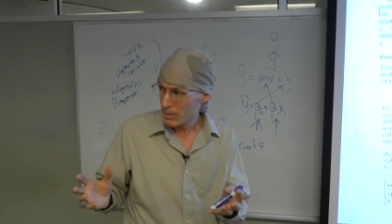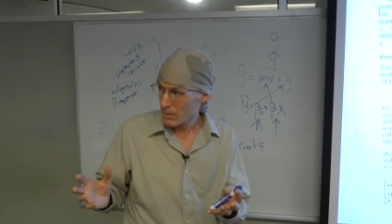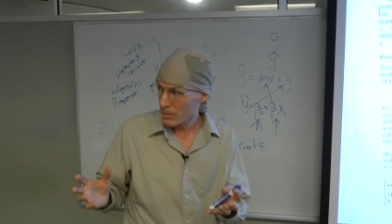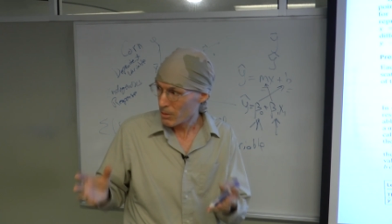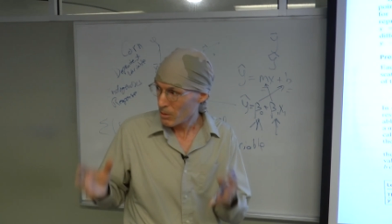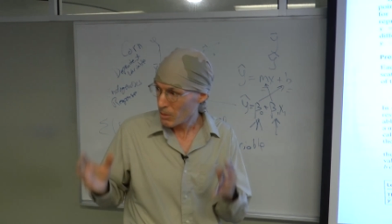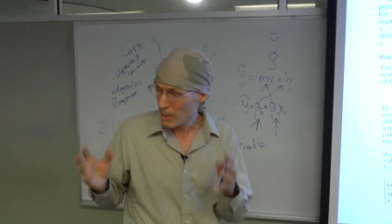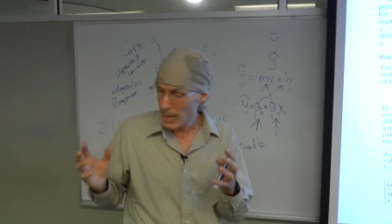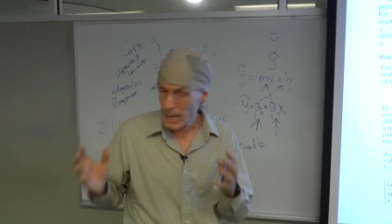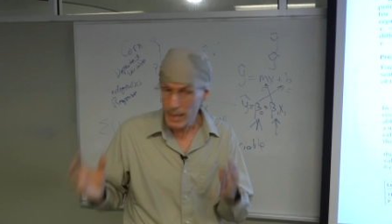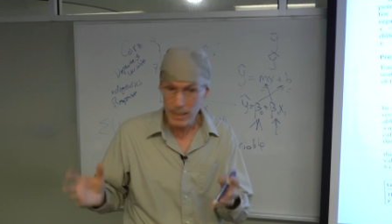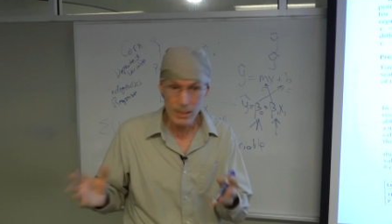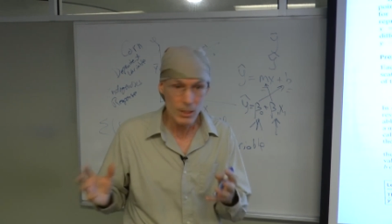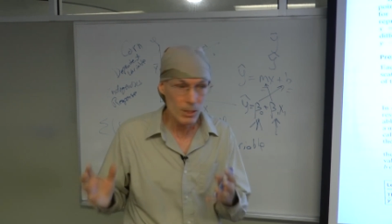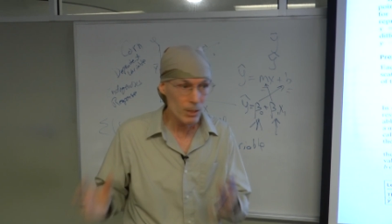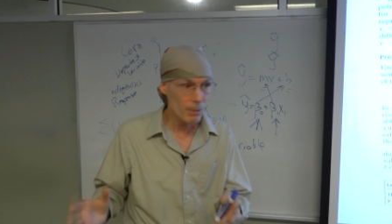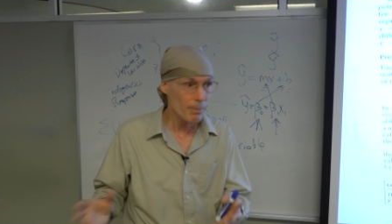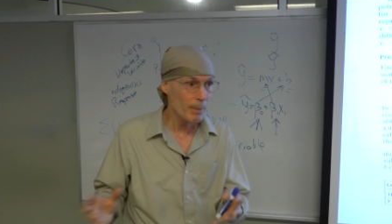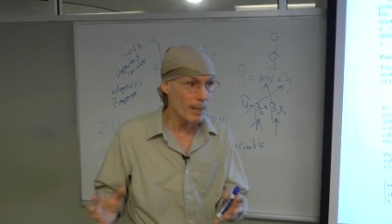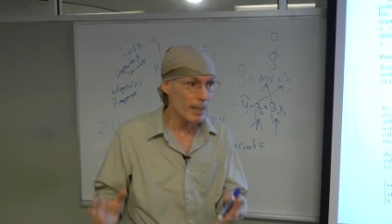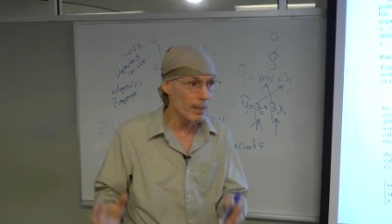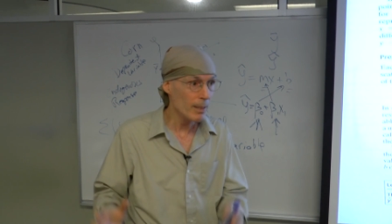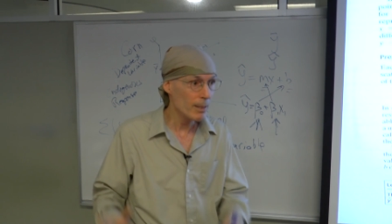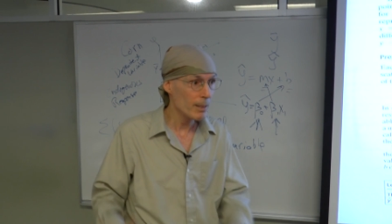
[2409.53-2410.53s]
to
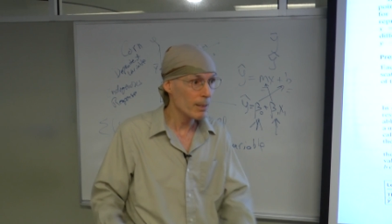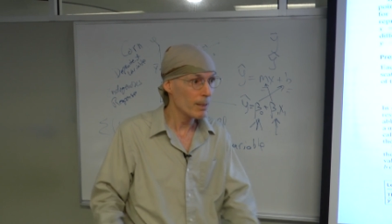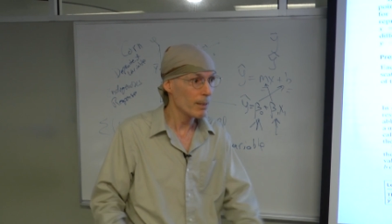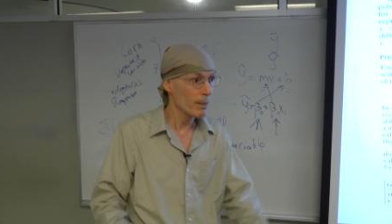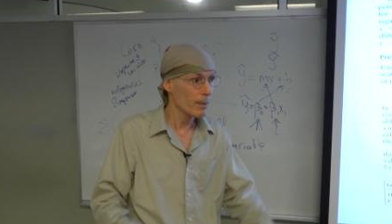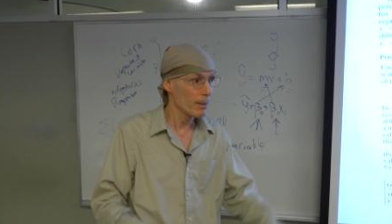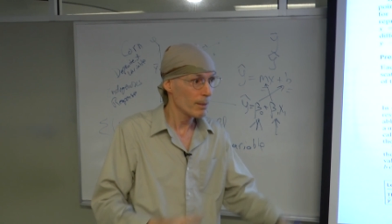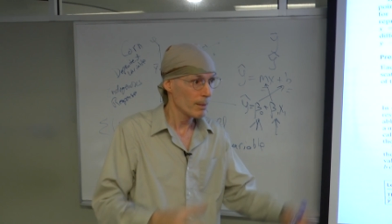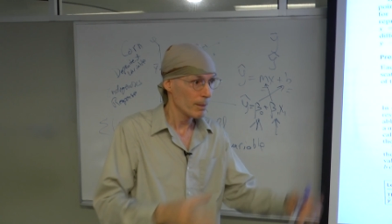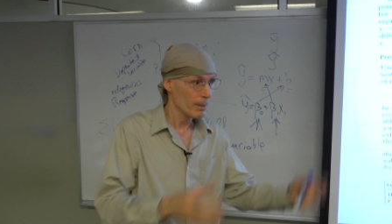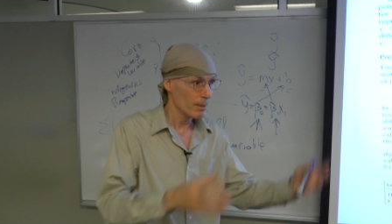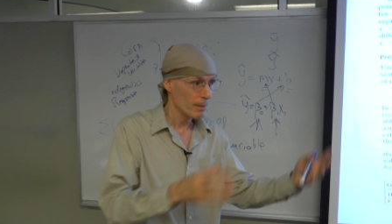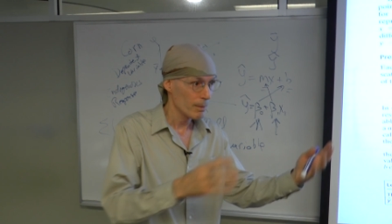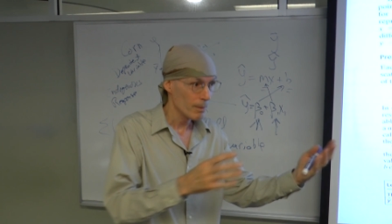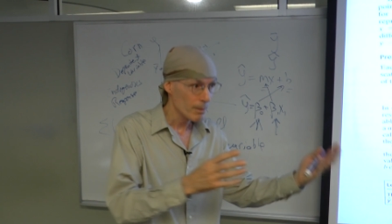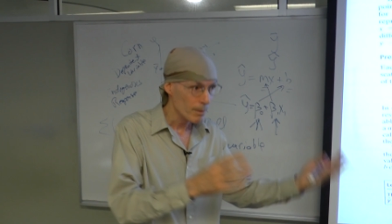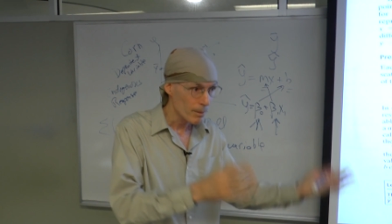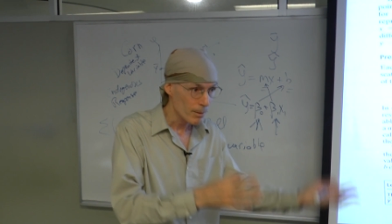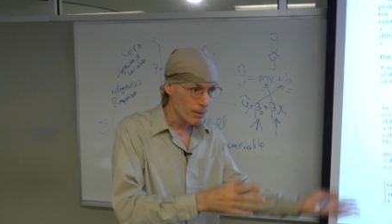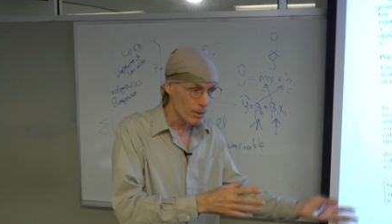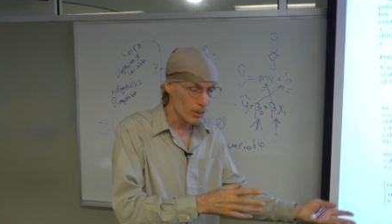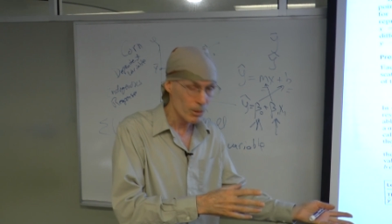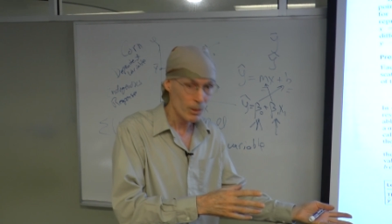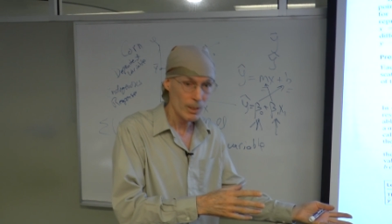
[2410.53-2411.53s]
estimate
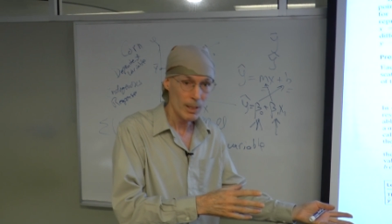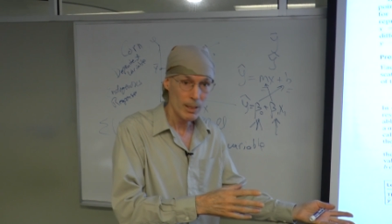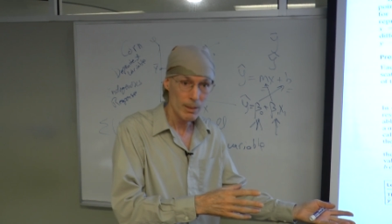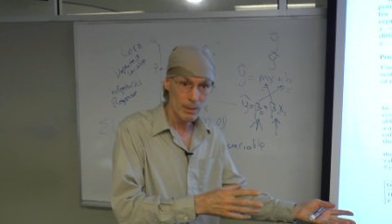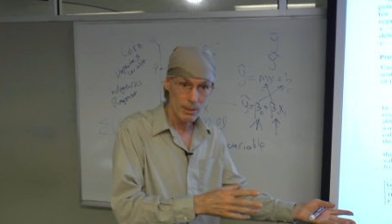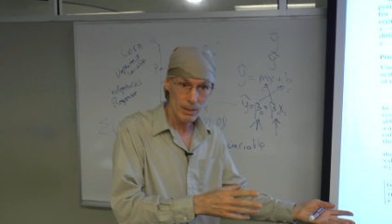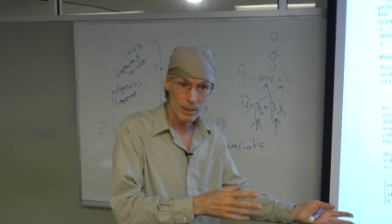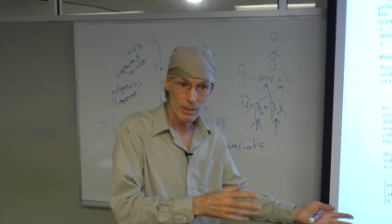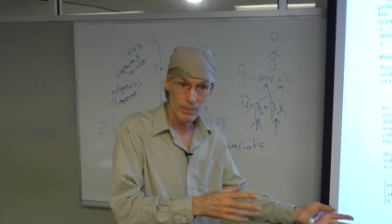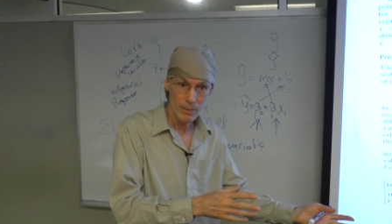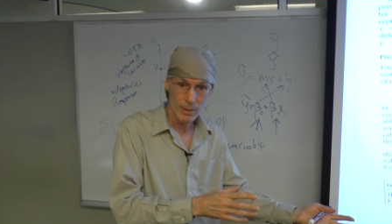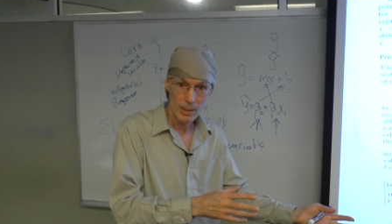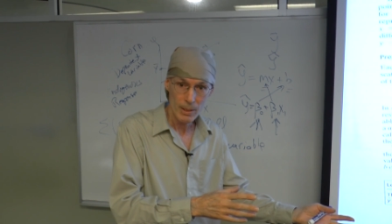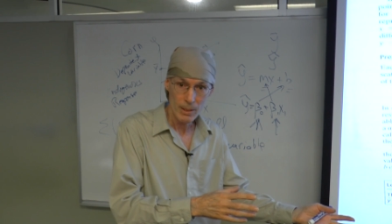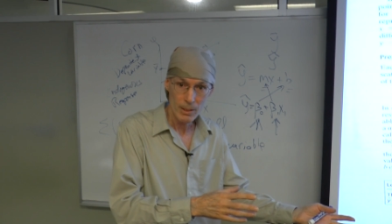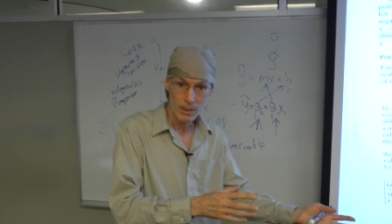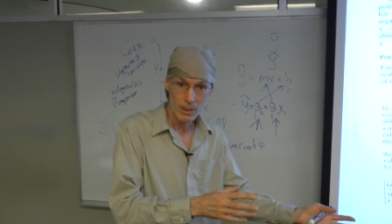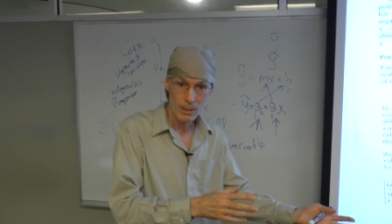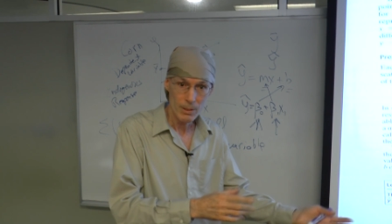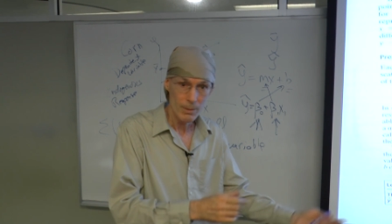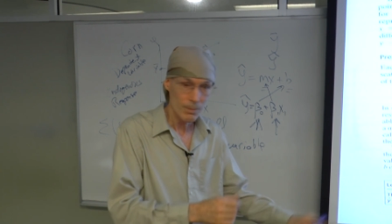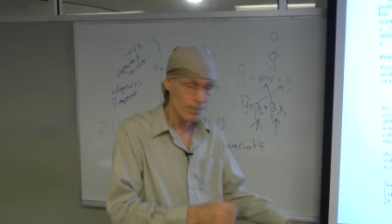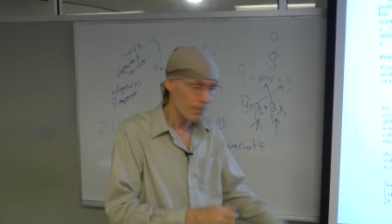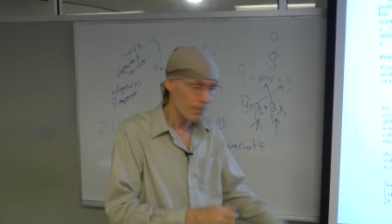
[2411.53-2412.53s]
the standard deviation.